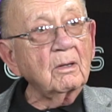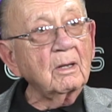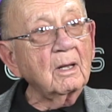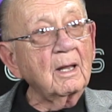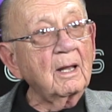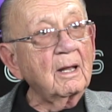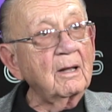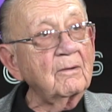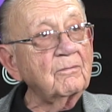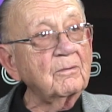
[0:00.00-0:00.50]
the
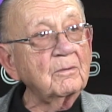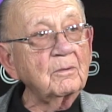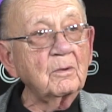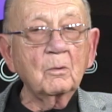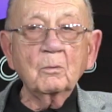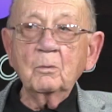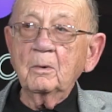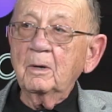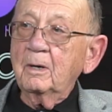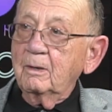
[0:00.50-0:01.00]
guy from the
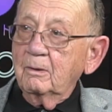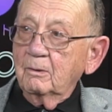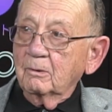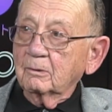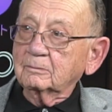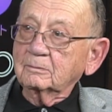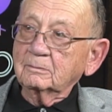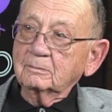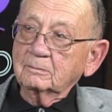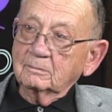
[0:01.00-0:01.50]
radio.
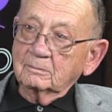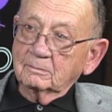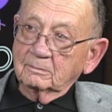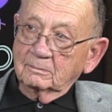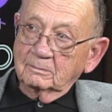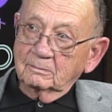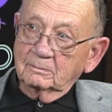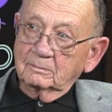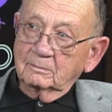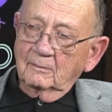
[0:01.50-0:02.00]

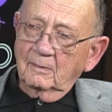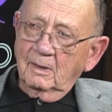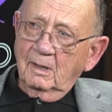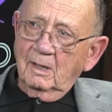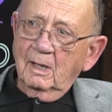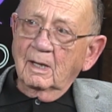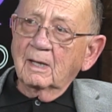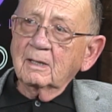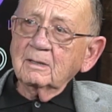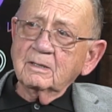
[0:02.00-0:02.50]

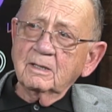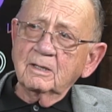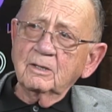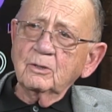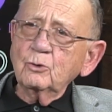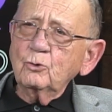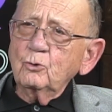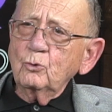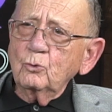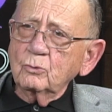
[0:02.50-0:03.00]
I
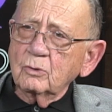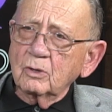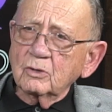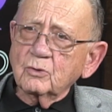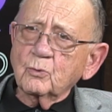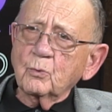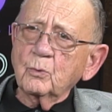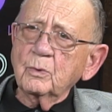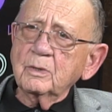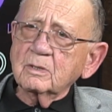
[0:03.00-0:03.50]
said, did you
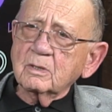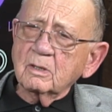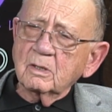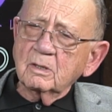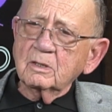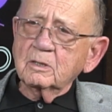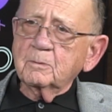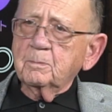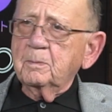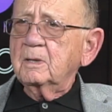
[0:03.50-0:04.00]
just
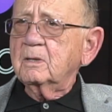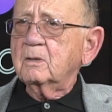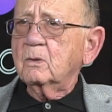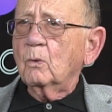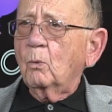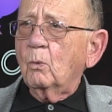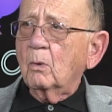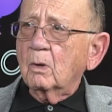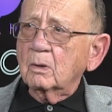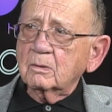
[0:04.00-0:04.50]
recently speak to
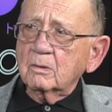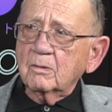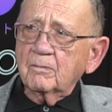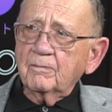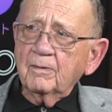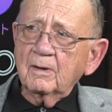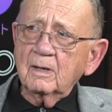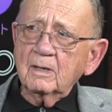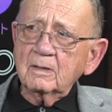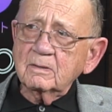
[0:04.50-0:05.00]
Walter
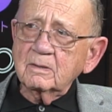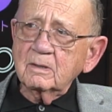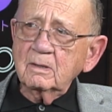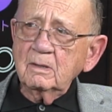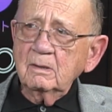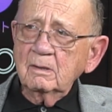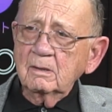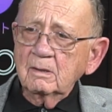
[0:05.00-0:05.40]
Fison?